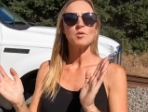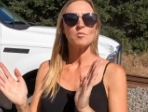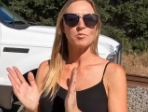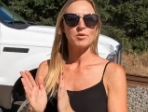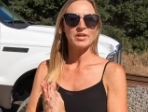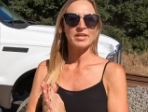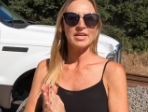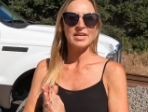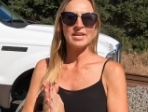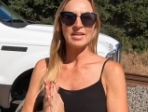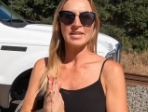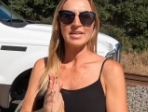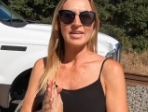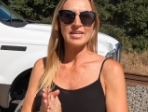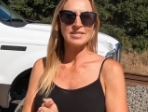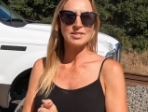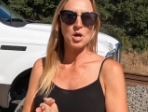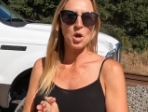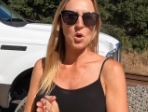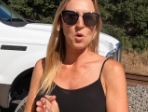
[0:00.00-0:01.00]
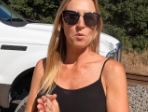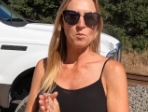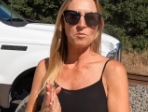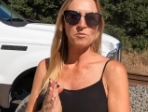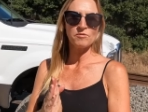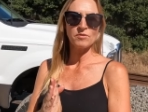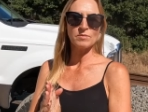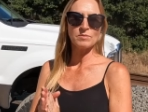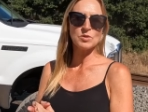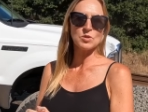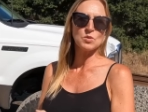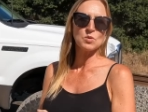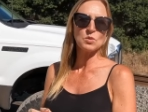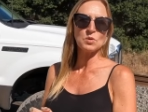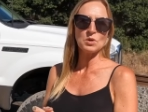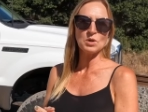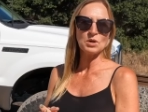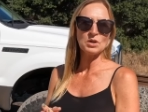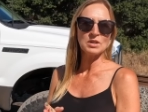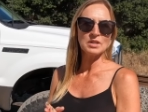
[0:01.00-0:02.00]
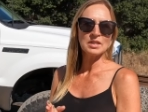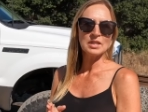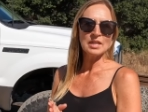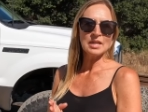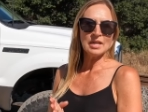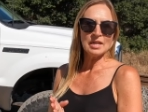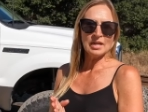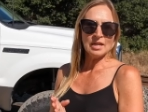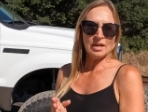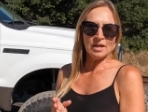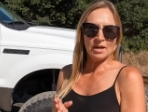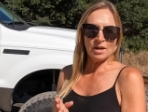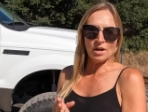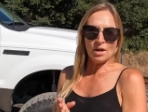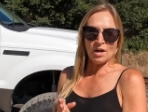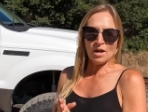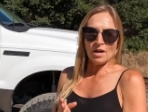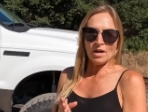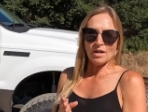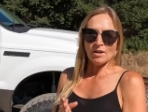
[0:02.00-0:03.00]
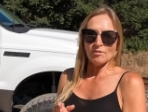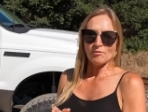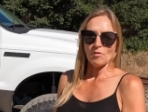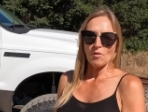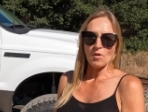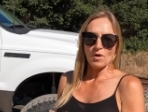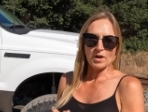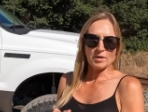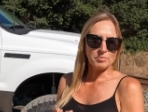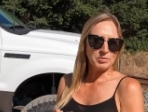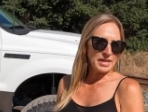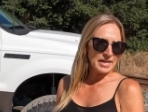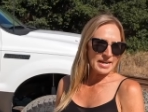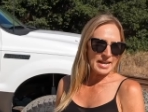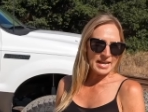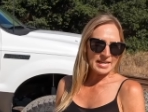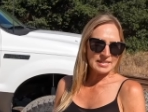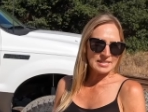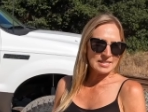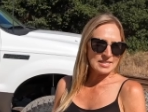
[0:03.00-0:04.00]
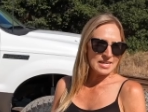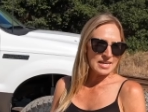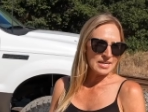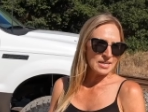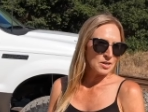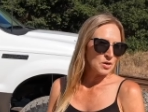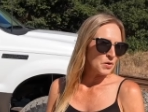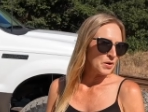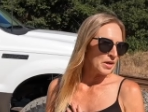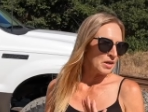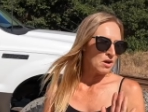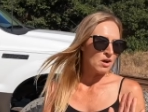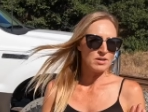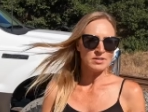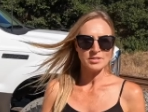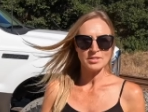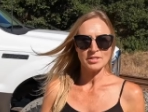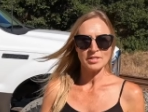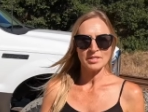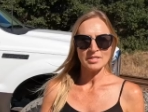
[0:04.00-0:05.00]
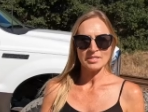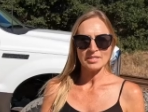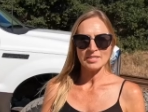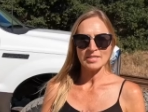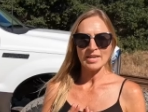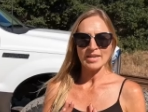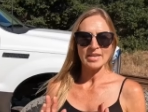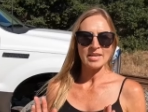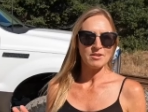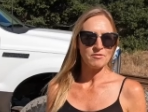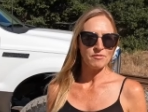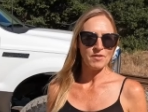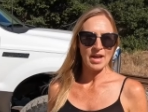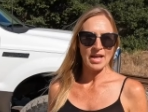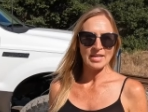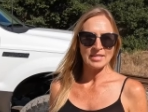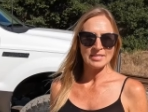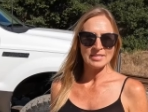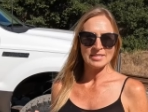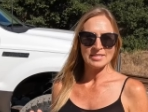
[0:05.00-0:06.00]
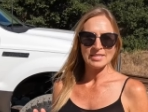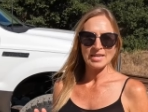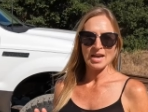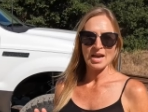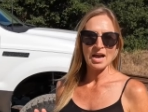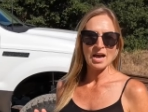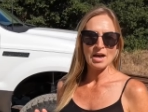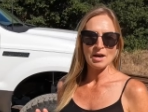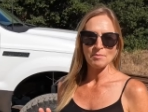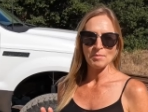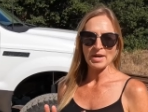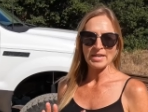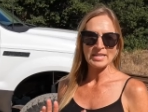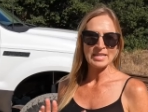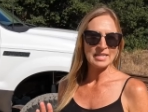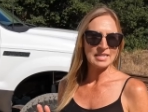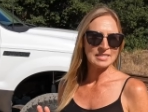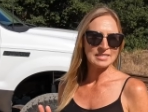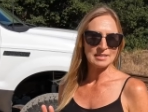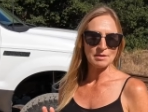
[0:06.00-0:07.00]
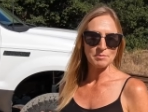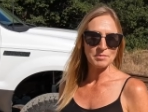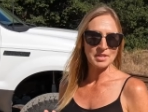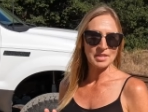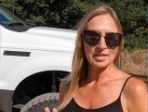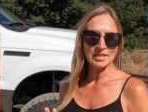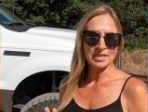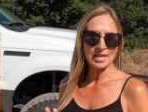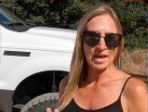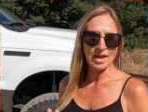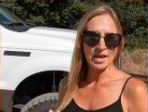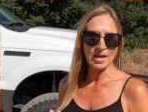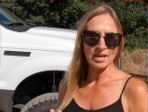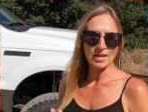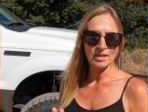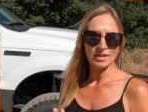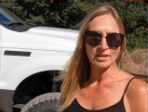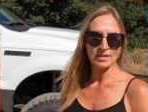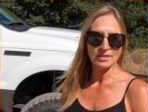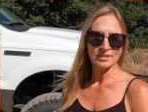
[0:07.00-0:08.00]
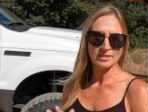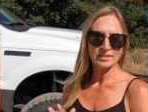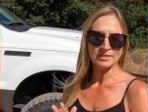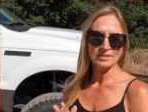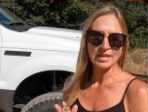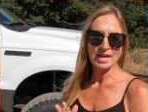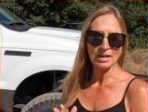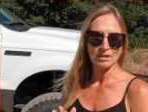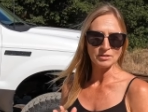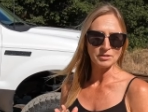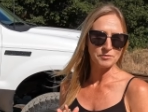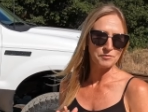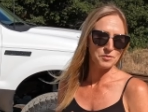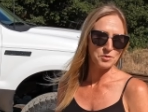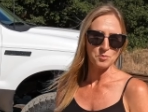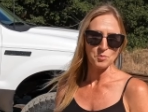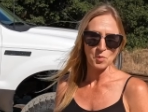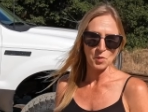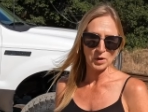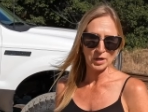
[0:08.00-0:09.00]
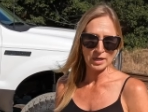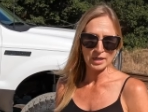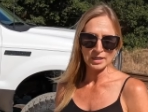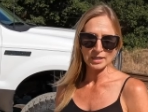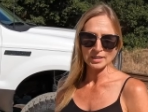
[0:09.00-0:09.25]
bringing kids home from school for playdates, going to concerts, taking friends, um, I needed something that held a few more.